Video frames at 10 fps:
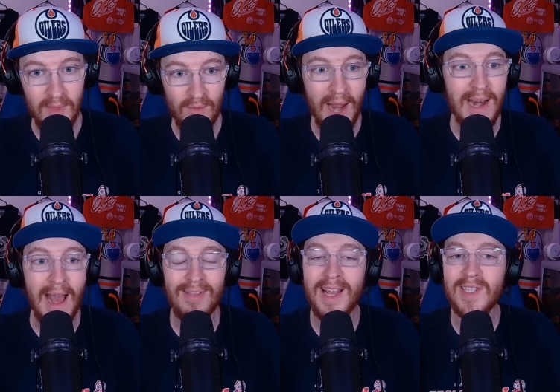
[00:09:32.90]
right?
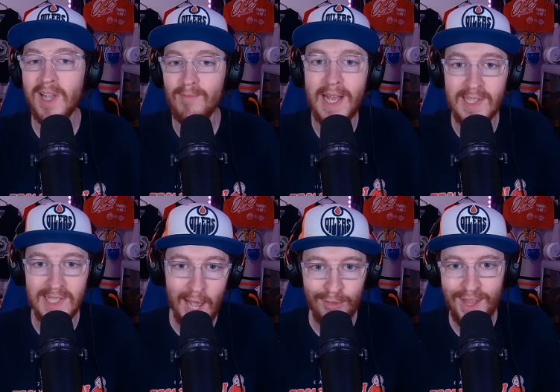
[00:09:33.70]
I think some days
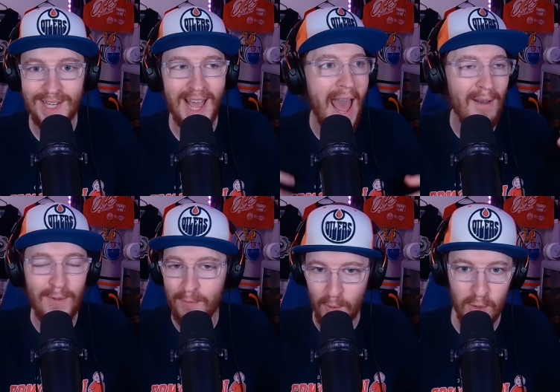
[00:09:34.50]
it's healthy to have
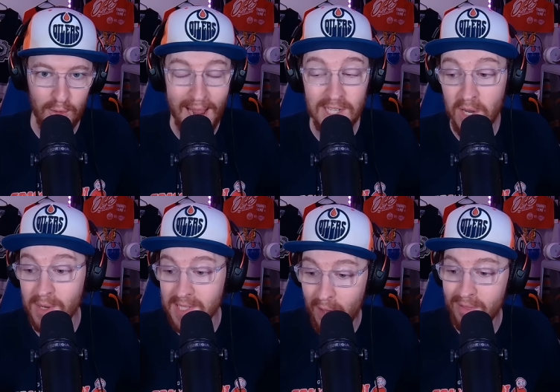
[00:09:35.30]
your full crash out.
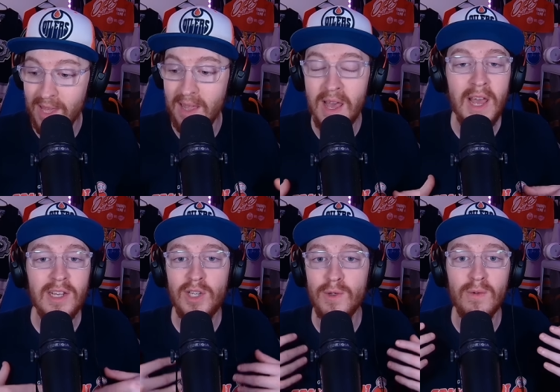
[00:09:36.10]
It's healthy
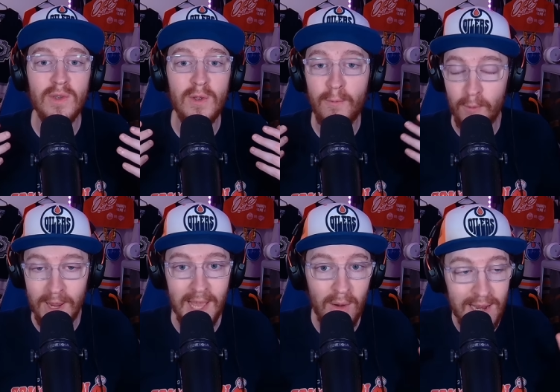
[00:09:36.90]
to
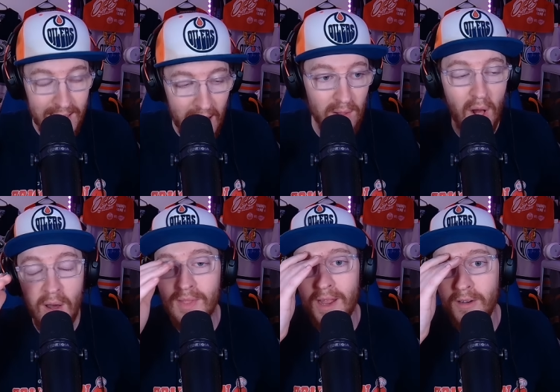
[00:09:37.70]
freak out and yell
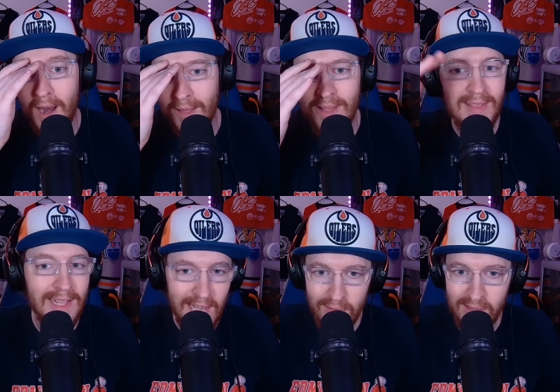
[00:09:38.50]
on the internet. I think
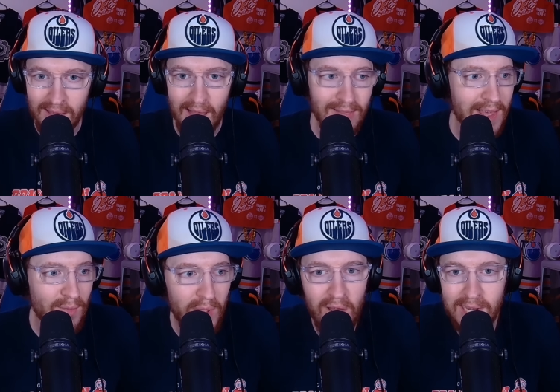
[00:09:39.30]
that's healthy. I think
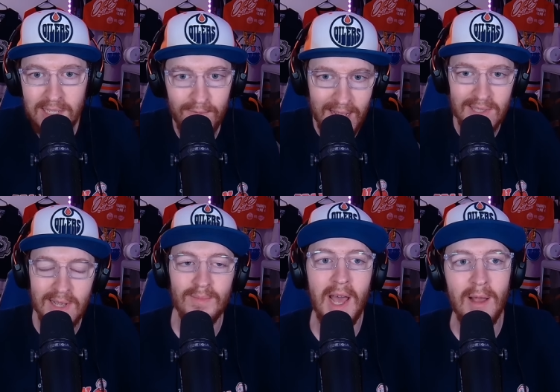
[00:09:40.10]
we all need to vent
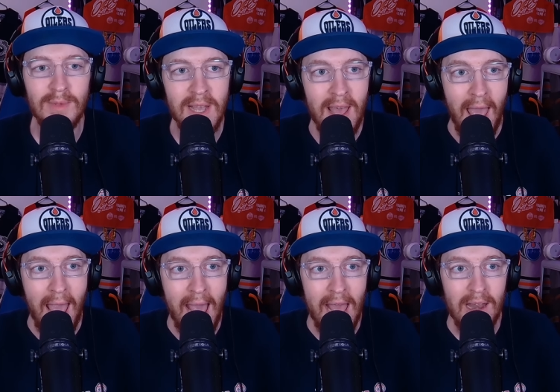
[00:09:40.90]
sometimes.
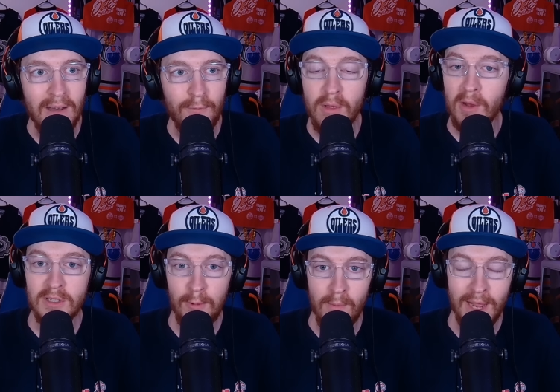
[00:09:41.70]
And for the
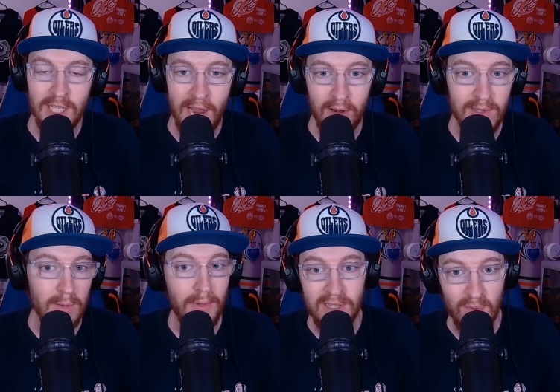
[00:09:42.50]
most part, my channel is a
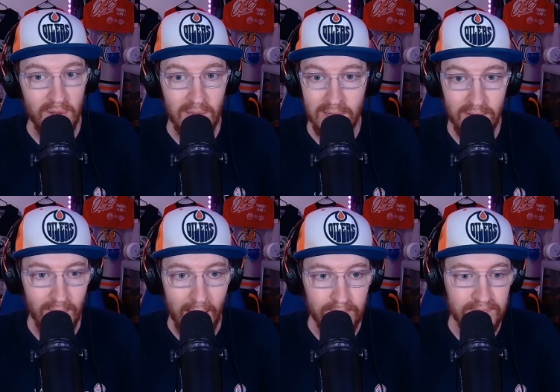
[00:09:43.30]
place where you can do that.